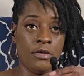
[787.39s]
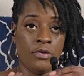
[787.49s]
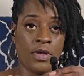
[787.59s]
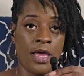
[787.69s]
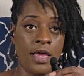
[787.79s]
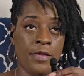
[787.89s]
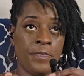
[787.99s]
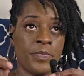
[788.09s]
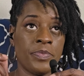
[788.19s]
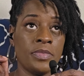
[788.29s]

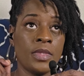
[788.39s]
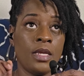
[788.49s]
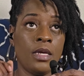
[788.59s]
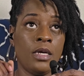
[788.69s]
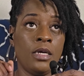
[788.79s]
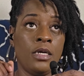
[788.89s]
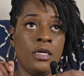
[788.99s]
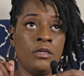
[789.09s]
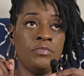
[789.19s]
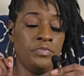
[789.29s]
Okay.
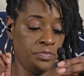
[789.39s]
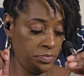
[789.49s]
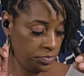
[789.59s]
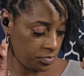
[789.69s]
Um,